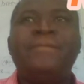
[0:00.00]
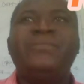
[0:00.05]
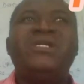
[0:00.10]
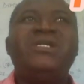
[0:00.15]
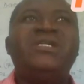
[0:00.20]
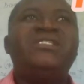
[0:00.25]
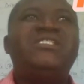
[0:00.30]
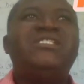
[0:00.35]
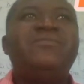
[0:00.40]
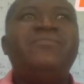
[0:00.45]

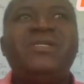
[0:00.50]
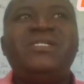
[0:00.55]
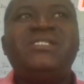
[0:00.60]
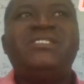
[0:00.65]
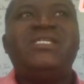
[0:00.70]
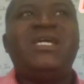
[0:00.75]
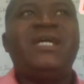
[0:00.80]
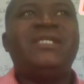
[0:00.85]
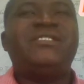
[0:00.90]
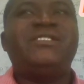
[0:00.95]
it
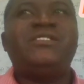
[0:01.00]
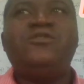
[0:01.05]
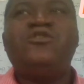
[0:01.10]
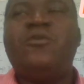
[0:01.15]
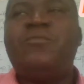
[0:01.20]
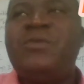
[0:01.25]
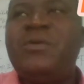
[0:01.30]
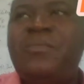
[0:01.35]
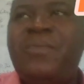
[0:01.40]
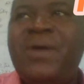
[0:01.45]
means that
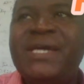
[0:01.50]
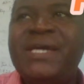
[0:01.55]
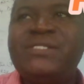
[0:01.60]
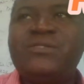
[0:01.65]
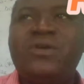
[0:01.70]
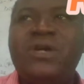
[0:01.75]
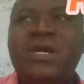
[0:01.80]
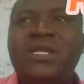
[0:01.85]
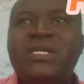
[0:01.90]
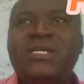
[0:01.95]
your paper is
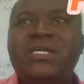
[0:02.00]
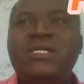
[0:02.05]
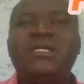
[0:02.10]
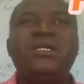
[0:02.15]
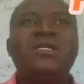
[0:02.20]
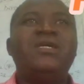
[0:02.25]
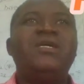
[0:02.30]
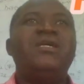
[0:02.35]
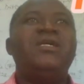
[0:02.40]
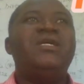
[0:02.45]
already
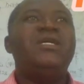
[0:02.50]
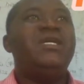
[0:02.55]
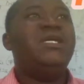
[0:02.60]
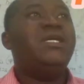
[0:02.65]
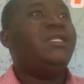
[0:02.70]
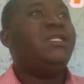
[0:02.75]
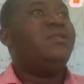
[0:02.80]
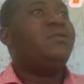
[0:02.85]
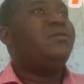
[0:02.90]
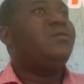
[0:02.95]

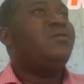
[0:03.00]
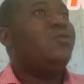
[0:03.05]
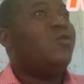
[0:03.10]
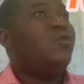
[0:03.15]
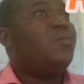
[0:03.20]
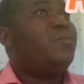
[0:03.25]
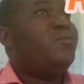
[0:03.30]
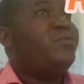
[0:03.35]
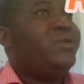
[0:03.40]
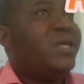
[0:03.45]
in
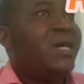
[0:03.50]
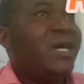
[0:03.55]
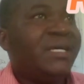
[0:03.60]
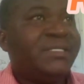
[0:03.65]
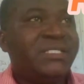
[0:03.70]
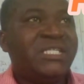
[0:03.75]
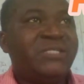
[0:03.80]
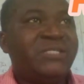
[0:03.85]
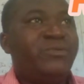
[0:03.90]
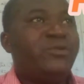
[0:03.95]
open
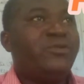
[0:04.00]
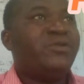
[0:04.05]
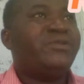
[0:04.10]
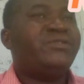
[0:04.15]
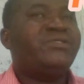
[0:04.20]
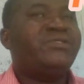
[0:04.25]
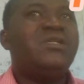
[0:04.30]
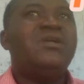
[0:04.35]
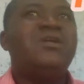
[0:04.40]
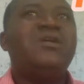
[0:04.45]
access
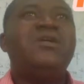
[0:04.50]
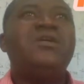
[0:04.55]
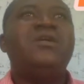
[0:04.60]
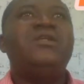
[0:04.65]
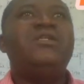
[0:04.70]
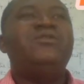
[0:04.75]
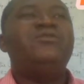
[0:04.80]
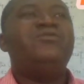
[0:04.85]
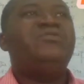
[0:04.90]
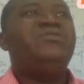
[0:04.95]
because
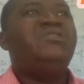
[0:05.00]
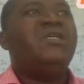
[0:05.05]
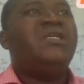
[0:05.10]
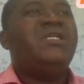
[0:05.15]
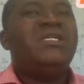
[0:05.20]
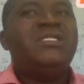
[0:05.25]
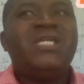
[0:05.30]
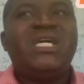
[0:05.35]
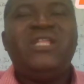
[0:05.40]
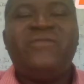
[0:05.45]
it's
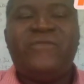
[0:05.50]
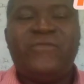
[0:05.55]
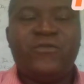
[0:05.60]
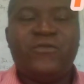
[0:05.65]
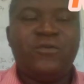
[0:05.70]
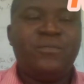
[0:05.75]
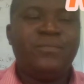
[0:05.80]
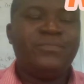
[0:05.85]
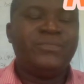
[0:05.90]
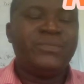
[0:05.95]
generated
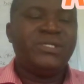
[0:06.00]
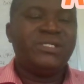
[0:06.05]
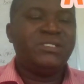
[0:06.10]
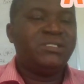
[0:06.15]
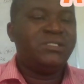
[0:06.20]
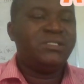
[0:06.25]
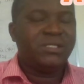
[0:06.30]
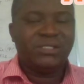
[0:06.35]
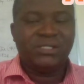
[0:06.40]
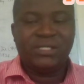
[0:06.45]
from
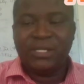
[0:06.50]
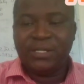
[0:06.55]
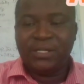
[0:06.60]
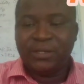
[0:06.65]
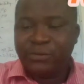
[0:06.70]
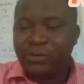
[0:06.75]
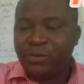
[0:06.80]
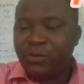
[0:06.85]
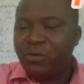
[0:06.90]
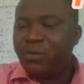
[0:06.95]
a
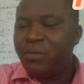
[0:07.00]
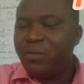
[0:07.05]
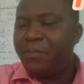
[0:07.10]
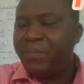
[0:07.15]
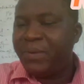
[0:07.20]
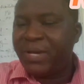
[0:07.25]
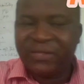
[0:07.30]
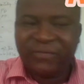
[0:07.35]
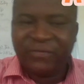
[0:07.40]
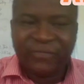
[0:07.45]
Zenado
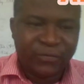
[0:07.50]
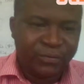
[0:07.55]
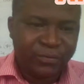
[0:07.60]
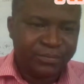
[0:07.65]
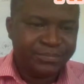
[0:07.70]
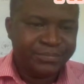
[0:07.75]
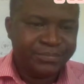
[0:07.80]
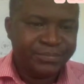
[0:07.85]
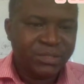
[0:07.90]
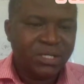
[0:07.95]
platform.
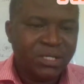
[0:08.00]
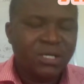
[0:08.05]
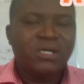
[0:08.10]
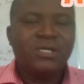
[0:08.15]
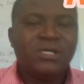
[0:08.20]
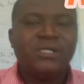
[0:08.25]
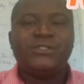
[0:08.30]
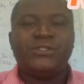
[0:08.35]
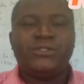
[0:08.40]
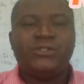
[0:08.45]

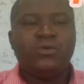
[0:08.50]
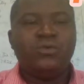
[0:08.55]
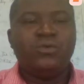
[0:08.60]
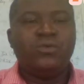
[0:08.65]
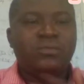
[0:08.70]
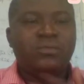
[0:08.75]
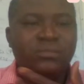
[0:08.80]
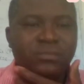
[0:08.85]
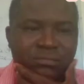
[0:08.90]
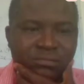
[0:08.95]
So,
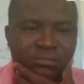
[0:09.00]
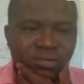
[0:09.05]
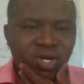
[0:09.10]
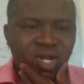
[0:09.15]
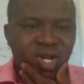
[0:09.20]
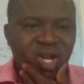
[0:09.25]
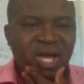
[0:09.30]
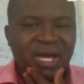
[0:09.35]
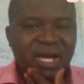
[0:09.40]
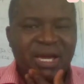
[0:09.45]

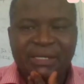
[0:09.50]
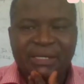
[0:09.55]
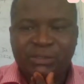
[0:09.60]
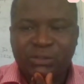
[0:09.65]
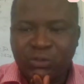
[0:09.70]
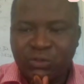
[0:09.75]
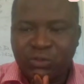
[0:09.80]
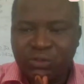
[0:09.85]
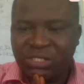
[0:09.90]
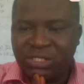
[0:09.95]
like I
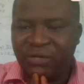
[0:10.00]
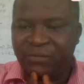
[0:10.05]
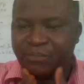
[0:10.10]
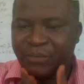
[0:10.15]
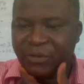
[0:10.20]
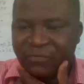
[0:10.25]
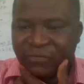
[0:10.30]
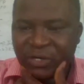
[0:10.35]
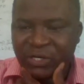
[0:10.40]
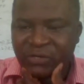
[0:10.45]
told you in the
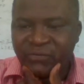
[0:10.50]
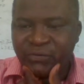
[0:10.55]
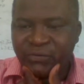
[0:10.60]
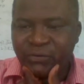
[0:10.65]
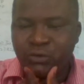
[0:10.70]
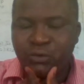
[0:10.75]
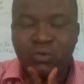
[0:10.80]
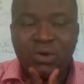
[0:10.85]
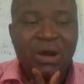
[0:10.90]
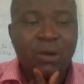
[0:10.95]
previous
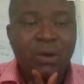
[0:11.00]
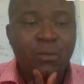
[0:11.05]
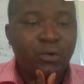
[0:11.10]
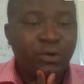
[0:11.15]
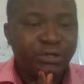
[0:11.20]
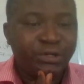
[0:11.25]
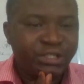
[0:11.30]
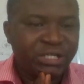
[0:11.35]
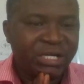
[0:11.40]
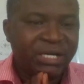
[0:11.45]
video, go and
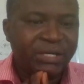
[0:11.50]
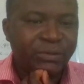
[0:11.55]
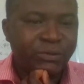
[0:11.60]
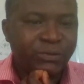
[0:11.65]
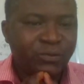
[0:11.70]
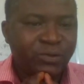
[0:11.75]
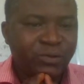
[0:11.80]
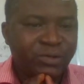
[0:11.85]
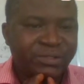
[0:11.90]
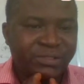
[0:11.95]
watch and
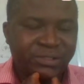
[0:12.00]
know what